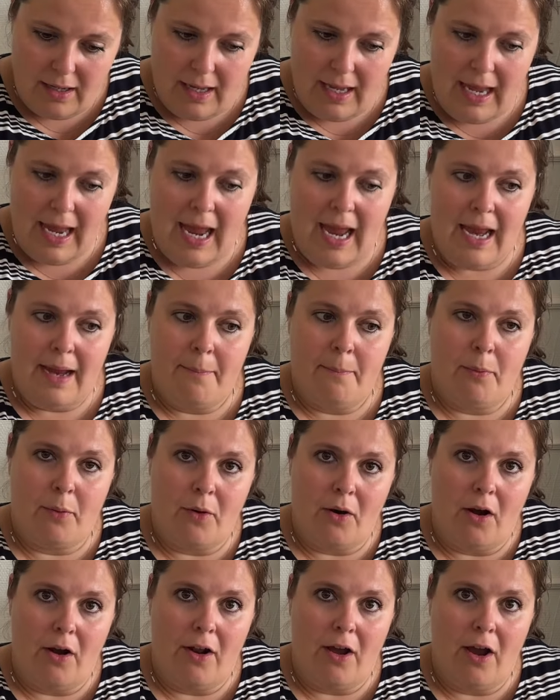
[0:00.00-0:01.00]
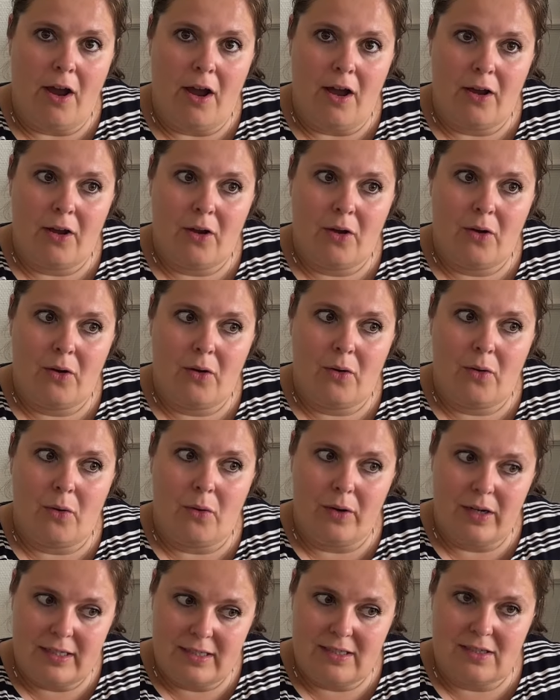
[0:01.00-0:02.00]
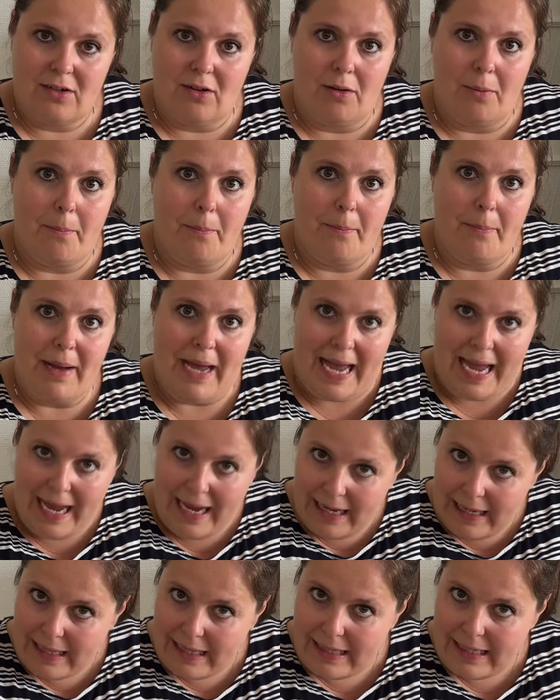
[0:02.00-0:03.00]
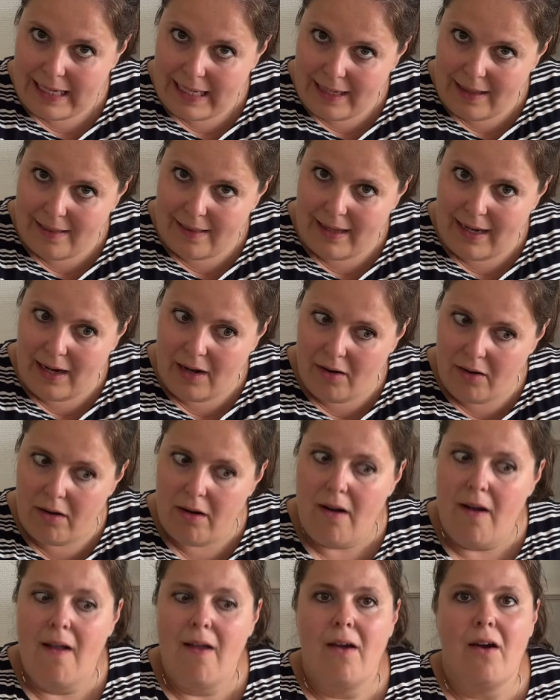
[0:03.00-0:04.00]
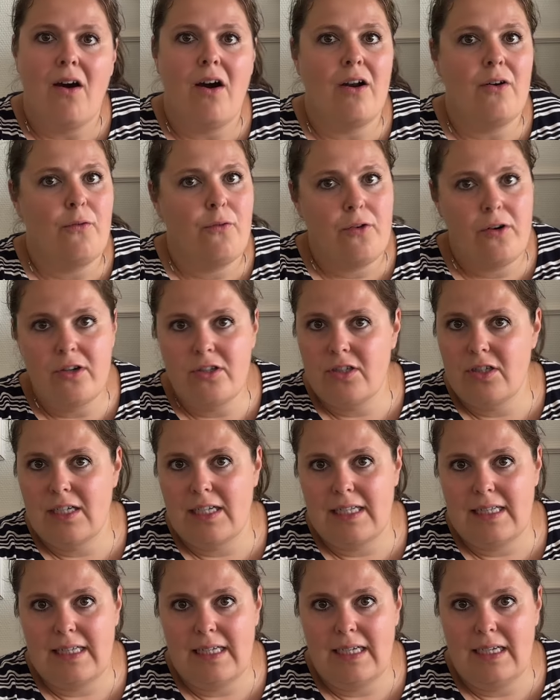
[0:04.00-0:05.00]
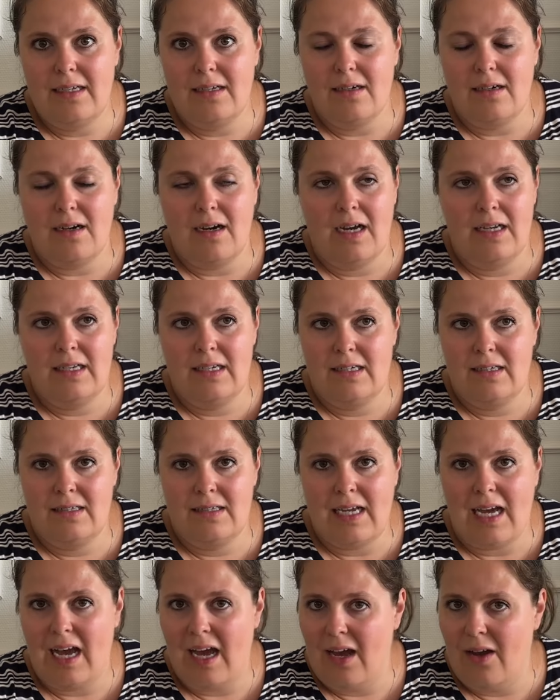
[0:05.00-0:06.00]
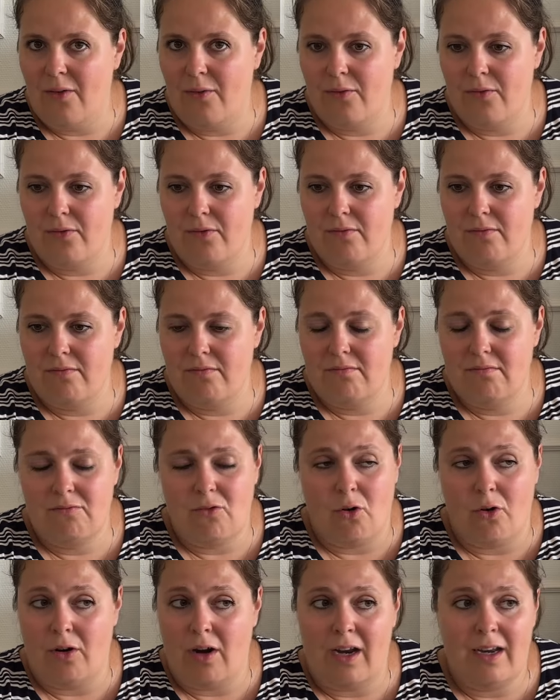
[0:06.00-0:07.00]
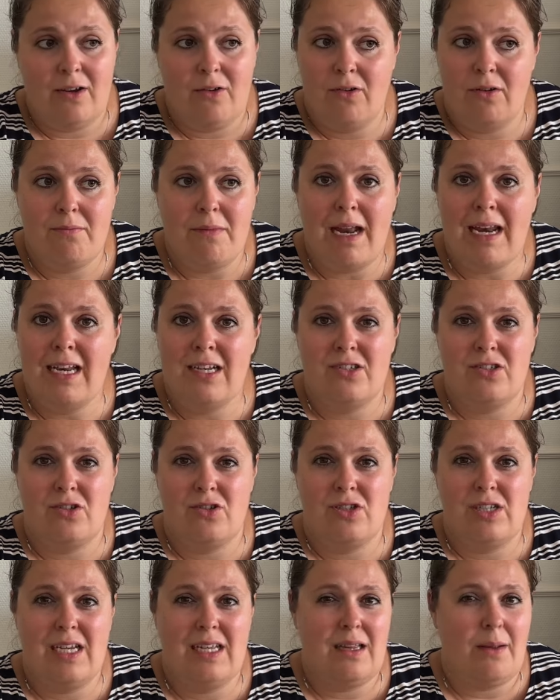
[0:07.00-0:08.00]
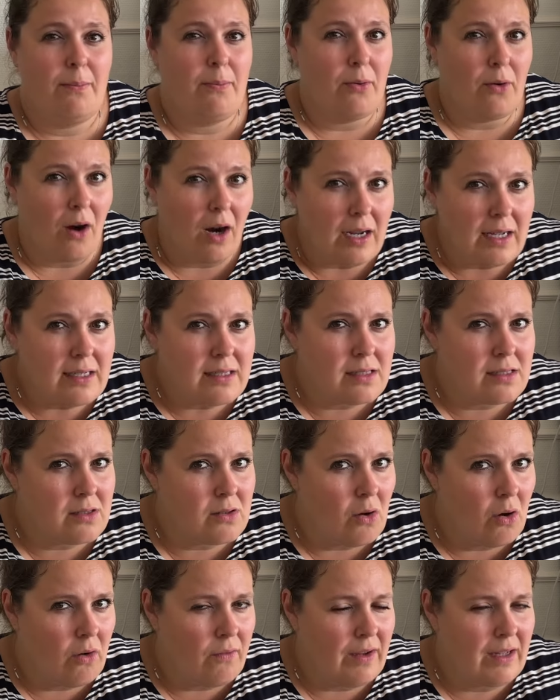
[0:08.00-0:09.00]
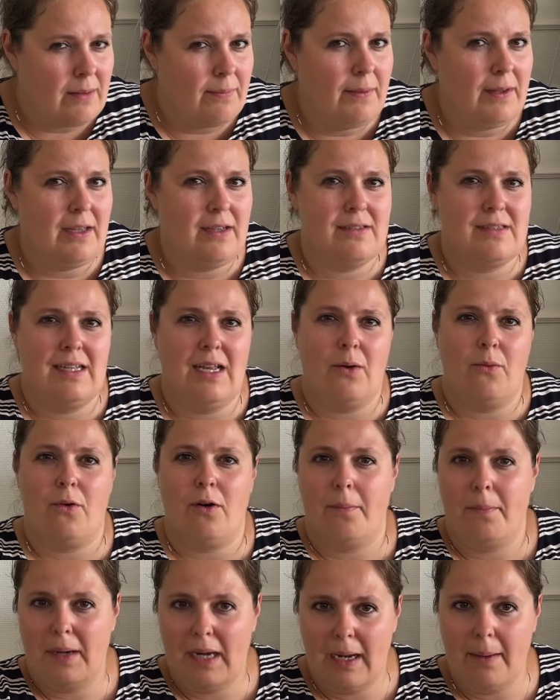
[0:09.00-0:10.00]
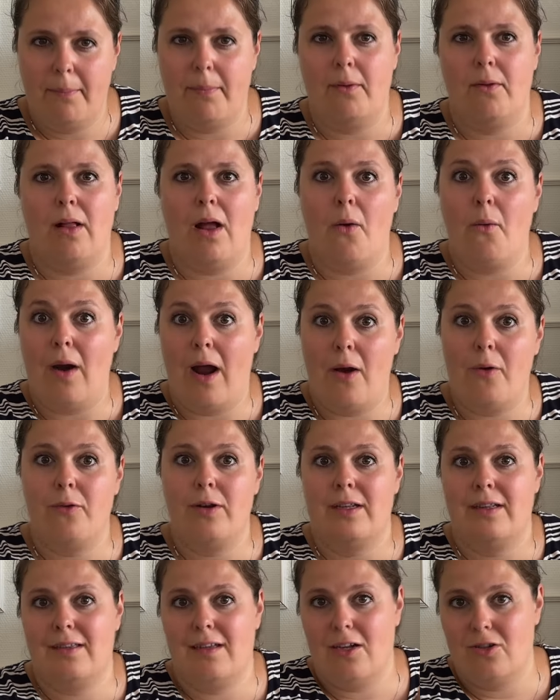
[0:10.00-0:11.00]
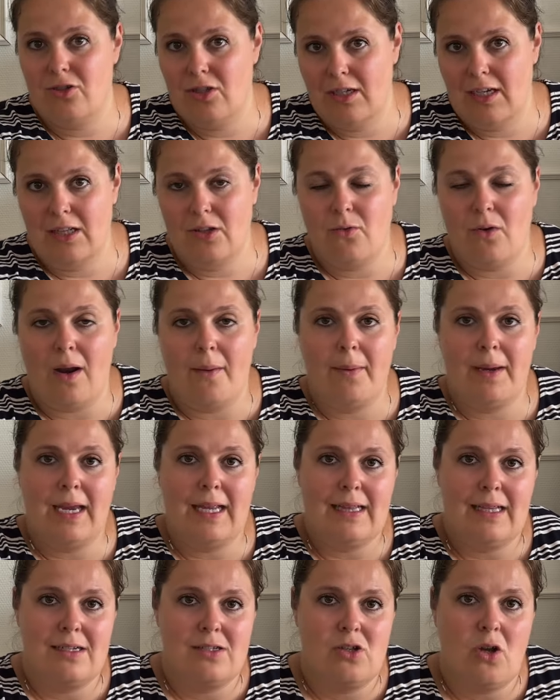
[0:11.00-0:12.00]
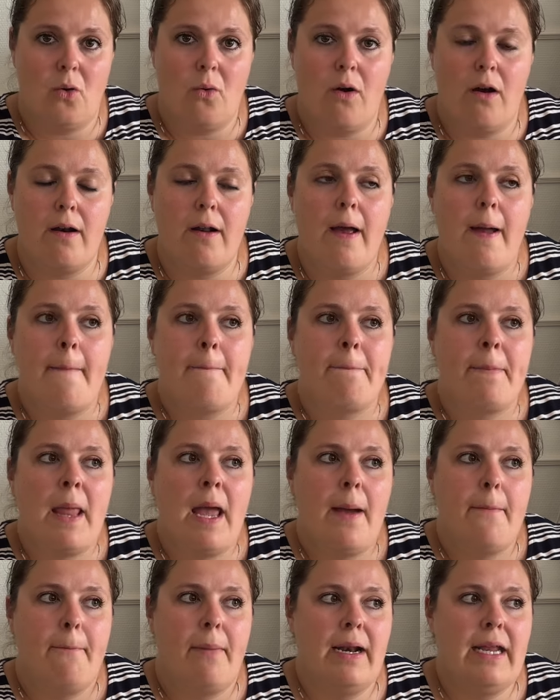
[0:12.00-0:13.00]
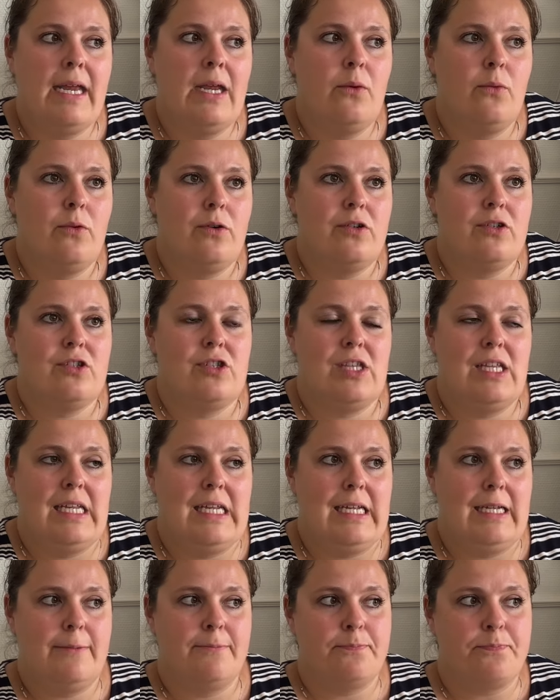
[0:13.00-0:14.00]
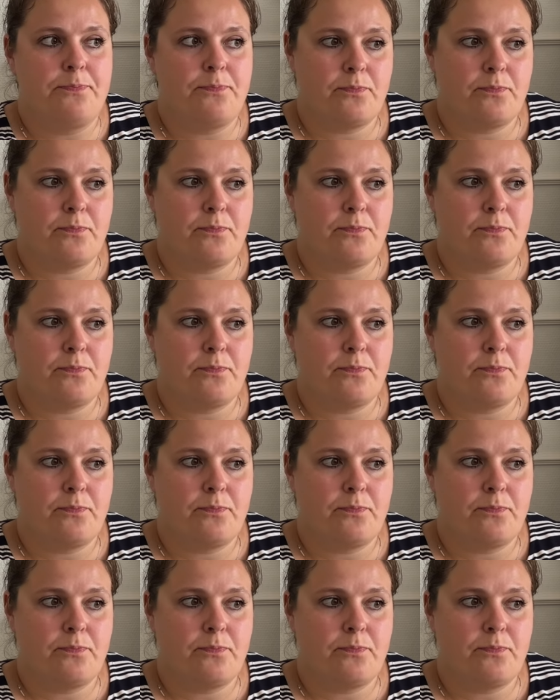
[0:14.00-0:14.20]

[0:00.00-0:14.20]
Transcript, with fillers: a Prada crystal bag in there. Unfortunately, I didn't have or I couldn't manage to see the price of it because there were people around it touching it, grabbing it and so on. But it was the